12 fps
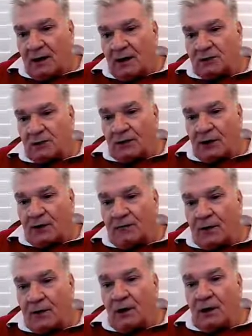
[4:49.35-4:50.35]
So
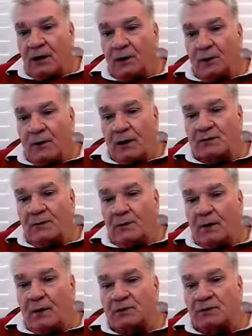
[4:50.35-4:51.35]
therefore, it works for
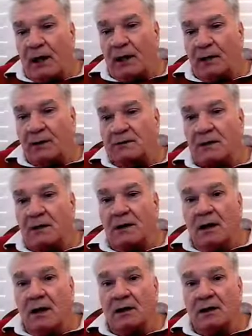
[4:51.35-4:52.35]
both cycles.
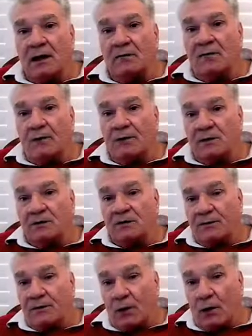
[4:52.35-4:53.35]
And therefore, this
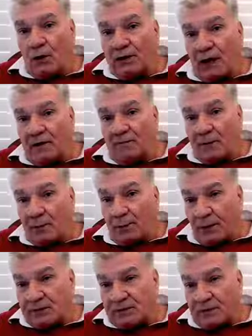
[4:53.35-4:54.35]
is for on time, for a
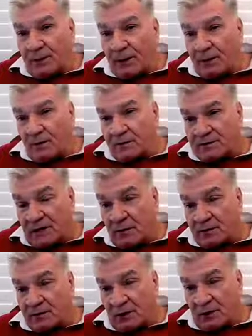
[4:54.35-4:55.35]
positive part of
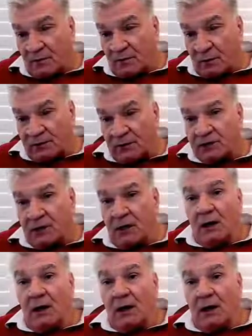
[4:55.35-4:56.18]
sinusoidal voltage.